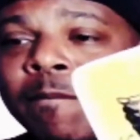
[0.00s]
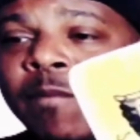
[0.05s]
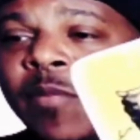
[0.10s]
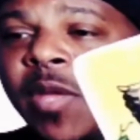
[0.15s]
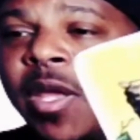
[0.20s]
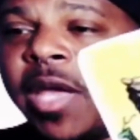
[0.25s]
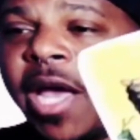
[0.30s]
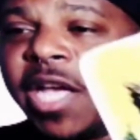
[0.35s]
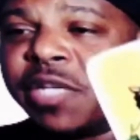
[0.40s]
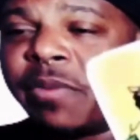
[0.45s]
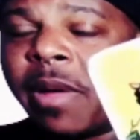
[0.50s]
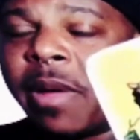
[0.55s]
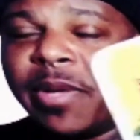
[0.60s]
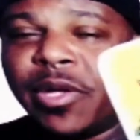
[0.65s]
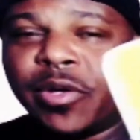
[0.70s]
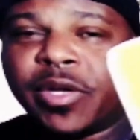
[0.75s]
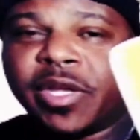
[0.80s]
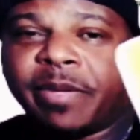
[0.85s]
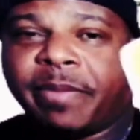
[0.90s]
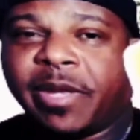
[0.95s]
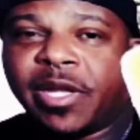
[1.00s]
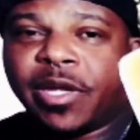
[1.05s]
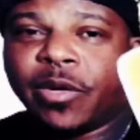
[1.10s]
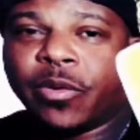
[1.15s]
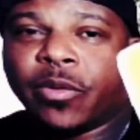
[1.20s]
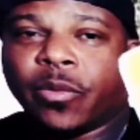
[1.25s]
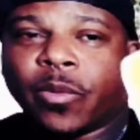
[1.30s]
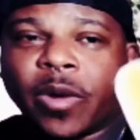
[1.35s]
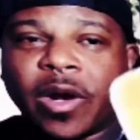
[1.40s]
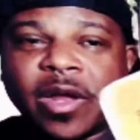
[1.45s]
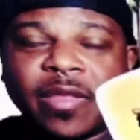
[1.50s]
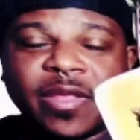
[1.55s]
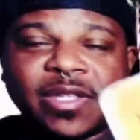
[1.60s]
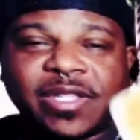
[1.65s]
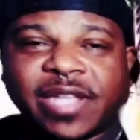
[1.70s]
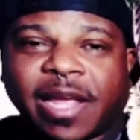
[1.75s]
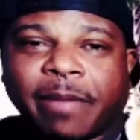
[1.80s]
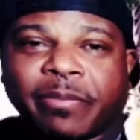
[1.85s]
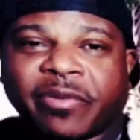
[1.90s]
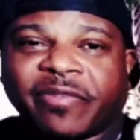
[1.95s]
You could be working the
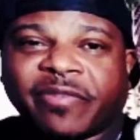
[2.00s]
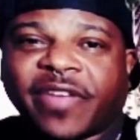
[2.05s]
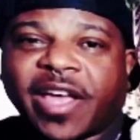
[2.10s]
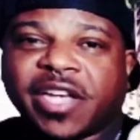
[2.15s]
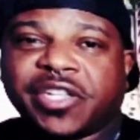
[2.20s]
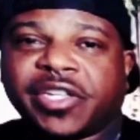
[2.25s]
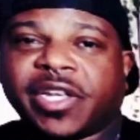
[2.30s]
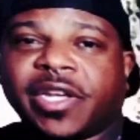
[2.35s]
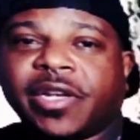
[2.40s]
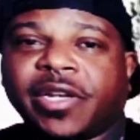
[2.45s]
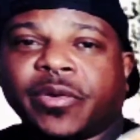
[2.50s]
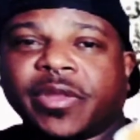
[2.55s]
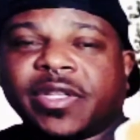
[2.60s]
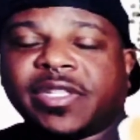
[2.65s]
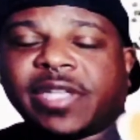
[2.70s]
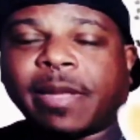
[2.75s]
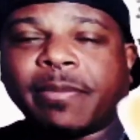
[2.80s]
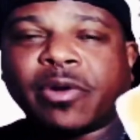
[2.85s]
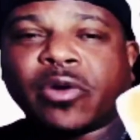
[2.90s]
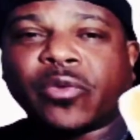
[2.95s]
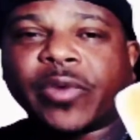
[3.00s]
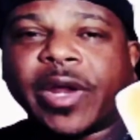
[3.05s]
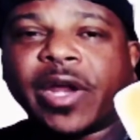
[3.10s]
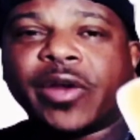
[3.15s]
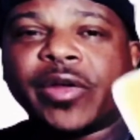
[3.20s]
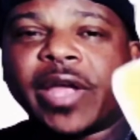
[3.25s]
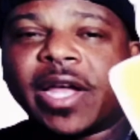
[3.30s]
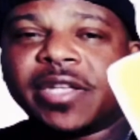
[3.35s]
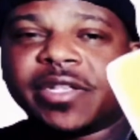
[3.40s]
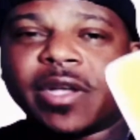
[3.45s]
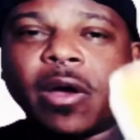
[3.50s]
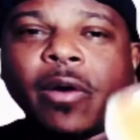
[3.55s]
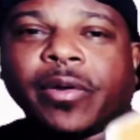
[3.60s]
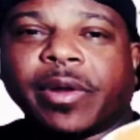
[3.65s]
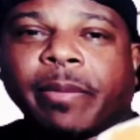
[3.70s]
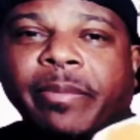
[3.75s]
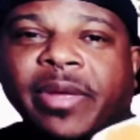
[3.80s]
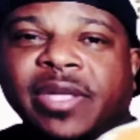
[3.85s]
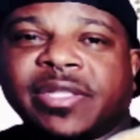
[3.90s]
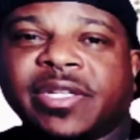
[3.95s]
same profession or the same career. You guys could own a
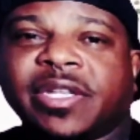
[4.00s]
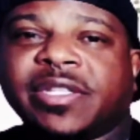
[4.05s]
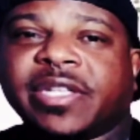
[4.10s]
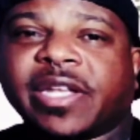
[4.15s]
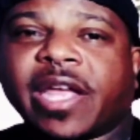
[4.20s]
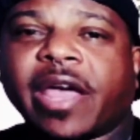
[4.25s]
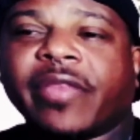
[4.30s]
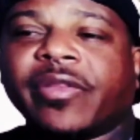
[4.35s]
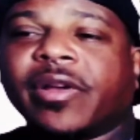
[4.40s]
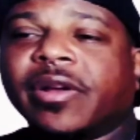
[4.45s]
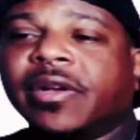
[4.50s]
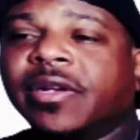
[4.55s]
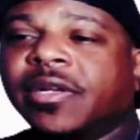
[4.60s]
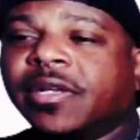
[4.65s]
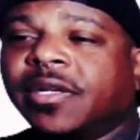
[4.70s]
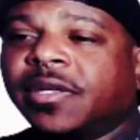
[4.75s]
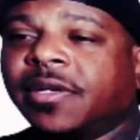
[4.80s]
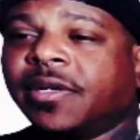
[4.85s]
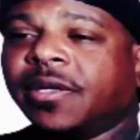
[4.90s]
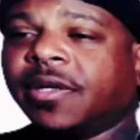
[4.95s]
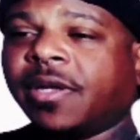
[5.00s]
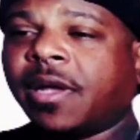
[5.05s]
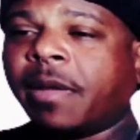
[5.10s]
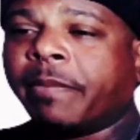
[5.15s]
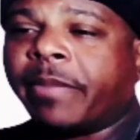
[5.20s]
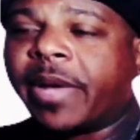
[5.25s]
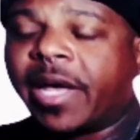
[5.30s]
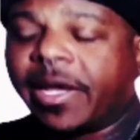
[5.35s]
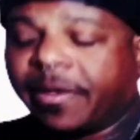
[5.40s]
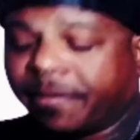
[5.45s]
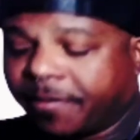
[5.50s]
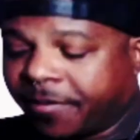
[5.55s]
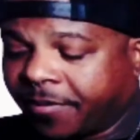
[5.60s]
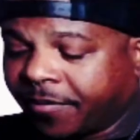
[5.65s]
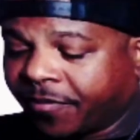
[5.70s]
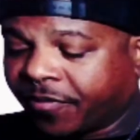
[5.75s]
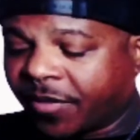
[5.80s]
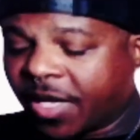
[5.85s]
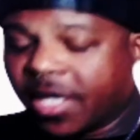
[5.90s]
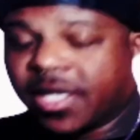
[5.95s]
business together. But
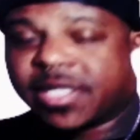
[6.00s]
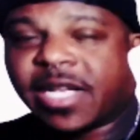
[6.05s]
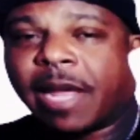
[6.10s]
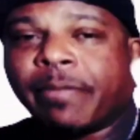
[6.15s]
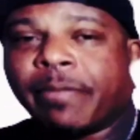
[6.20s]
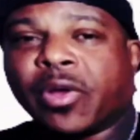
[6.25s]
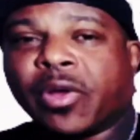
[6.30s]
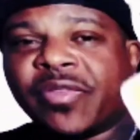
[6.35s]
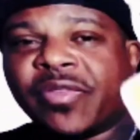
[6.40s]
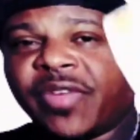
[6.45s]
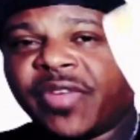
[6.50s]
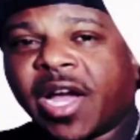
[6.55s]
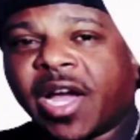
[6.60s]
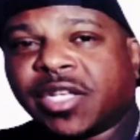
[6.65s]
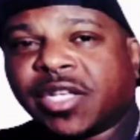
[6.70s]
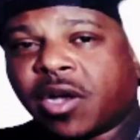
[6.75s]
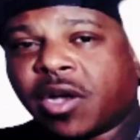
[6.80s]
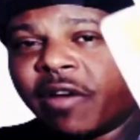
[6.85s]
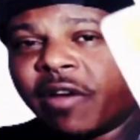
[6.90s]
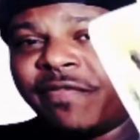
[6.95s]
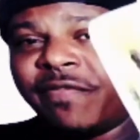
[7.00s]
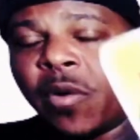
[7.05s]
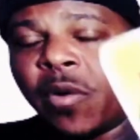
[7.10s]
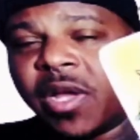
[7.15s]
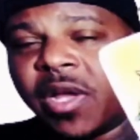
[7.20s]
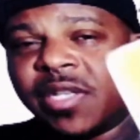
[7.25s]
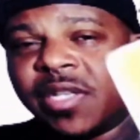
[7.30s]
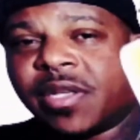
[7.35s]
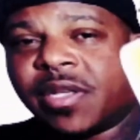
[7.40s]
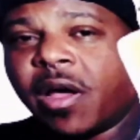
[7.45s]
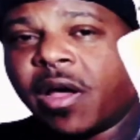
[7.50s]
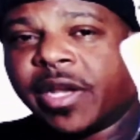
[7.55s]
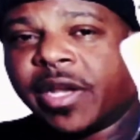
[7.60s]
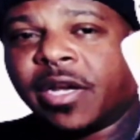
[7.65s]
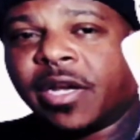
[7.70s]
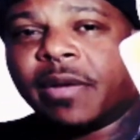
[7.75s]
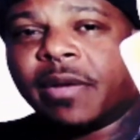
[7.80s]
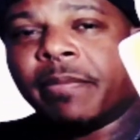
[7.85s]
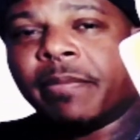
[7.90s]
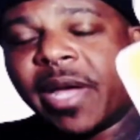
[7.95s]
it looks like both of you guys are focused on
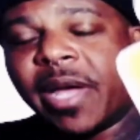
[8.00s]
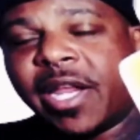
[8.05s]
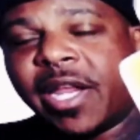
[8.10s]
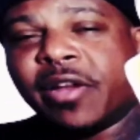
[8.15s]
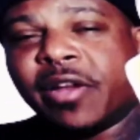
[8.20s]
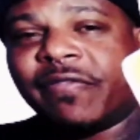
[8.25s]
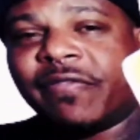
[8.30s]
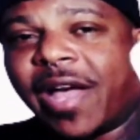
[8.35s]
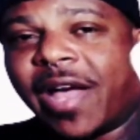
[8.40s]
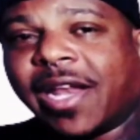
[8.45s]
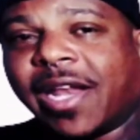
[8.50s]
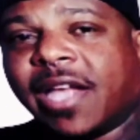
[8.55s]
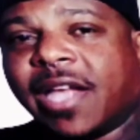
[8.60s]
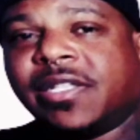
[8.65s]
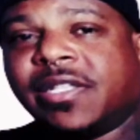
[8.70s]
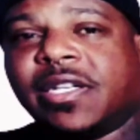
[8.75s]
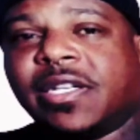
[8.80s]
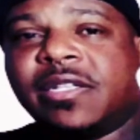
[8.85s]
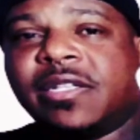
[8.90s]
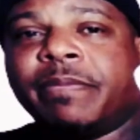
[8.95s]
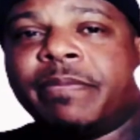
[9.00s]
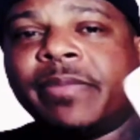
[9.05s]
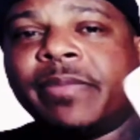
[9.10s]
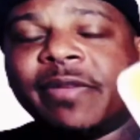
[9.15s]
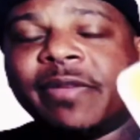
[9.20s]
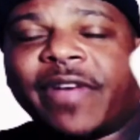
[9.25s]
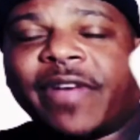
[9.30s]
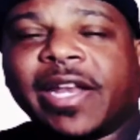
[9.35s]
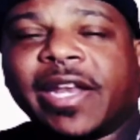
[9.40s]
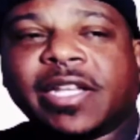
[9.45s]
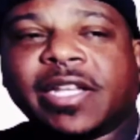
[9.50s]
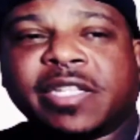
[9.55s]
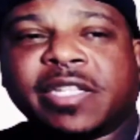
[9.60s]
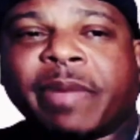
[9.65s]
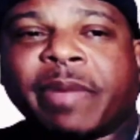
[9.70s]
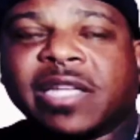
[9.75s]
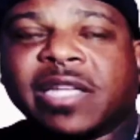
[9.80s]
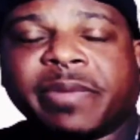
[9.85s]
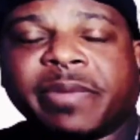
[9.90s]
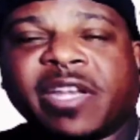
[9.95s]
your money, your finances. Finances
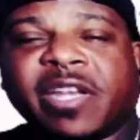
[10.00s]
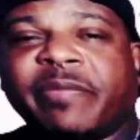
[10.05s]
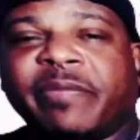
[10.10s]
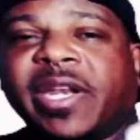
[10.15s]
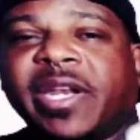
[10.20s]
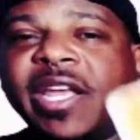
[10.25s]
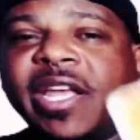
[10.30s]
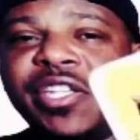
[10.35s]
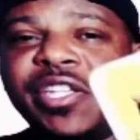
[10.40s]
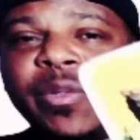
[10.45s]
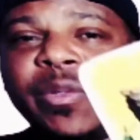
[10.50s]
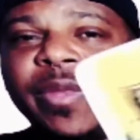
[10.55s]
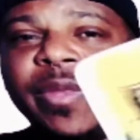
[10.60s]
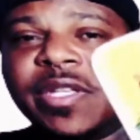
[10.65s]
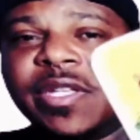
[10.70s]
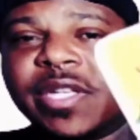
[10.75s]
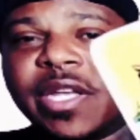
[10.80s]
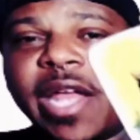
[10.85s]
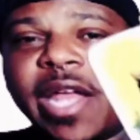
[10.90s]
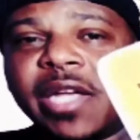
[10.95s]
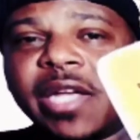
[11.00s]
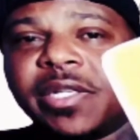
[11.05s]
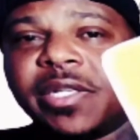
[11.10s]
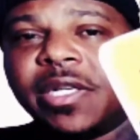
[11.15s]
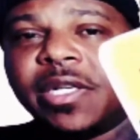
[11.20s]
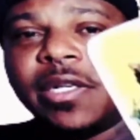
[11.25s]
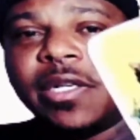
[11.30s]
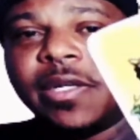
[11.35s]
possibly could have been an issue in this connection.